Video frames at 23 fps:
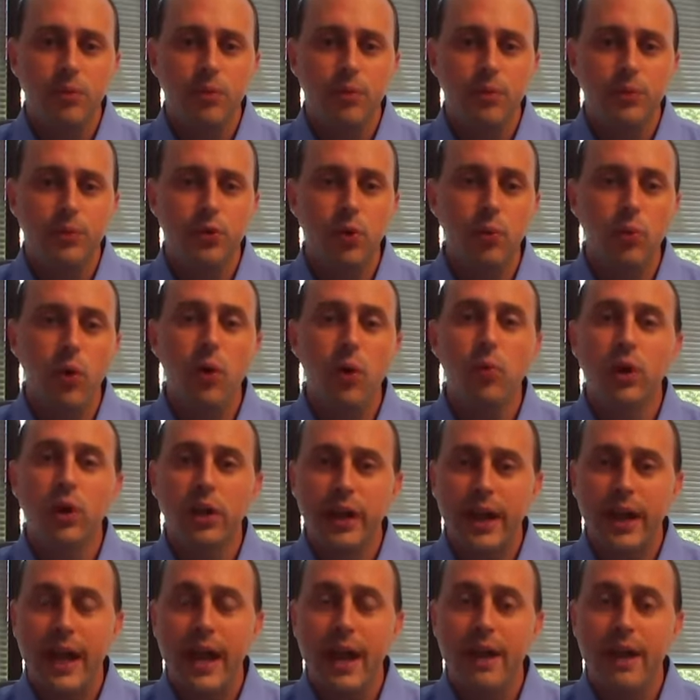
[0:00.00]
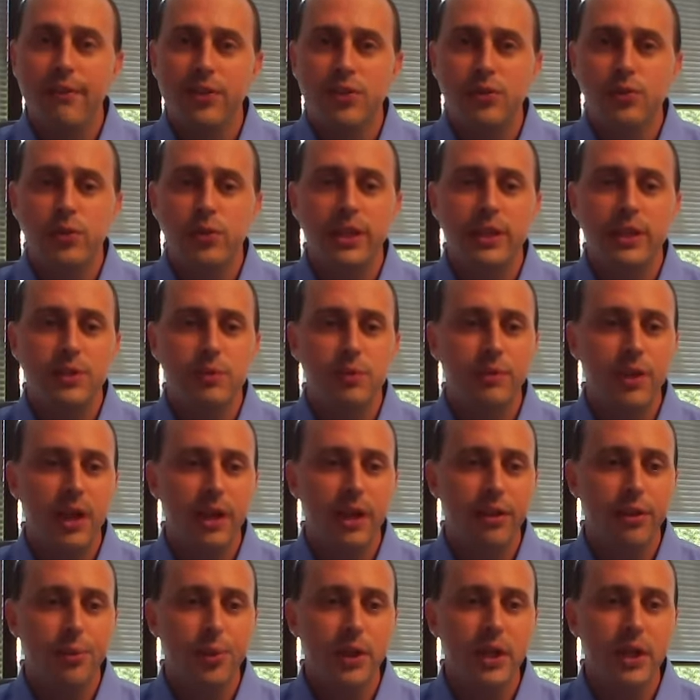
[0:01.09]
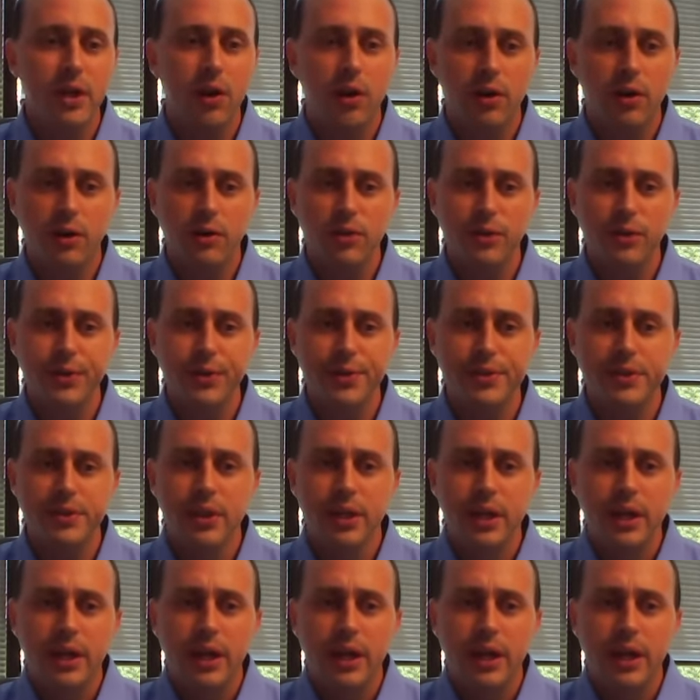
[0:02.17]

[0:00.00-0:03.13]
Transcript: So what we're going to have this week is we've got 3 articles